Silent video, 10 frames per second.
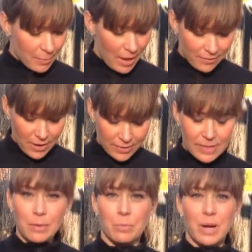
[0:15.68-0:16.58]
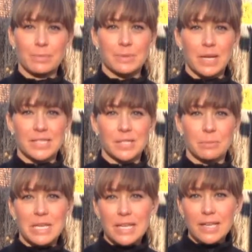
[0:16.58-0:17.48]
I've got them prepped on
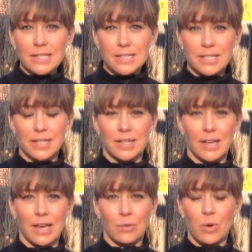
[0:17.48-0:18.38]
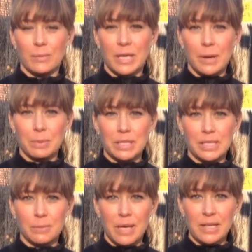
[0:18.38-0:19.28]
some heat, warming up a
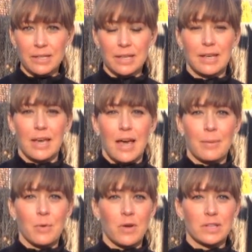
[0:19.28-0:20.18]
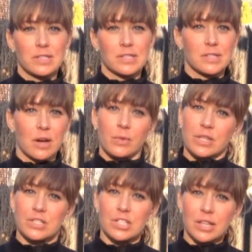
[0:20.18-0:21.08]
little bit. I'm going to start with
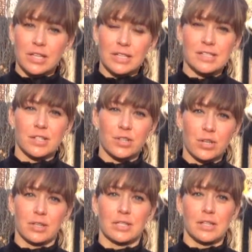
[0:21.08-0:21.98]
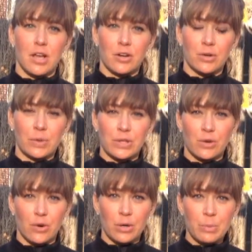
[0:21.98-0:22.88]
the chili. It needs to cook a little longer with the
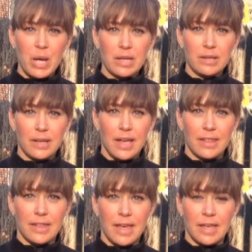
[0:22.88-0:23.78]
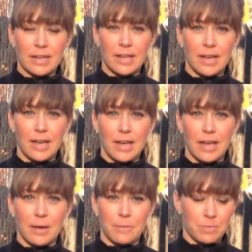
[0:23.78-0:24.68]
cornbread, and then
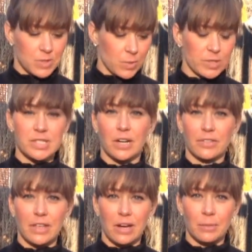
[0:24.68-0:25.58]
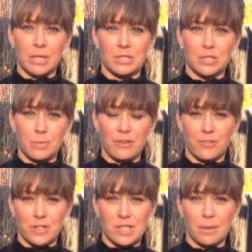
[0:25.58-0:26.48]
so we'll start there. I'm going to do my
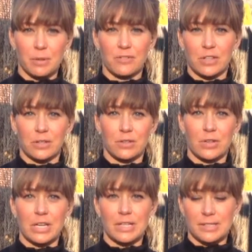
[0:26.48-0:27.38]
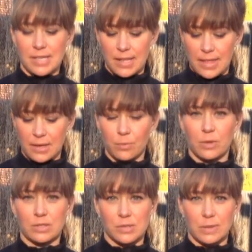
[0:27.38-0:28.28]
first couple of ingredients and then
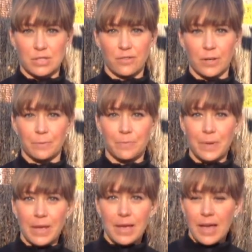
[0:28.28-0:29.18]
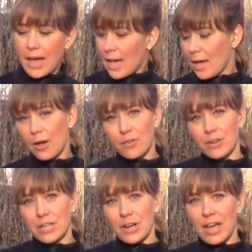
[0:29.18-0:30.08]
we'll switch over. Over
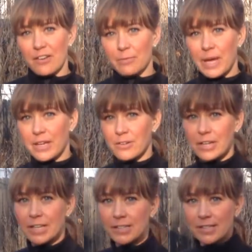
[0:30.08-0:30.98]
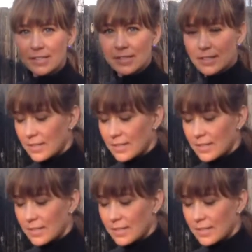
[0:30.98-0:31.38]
here I have my ingredients.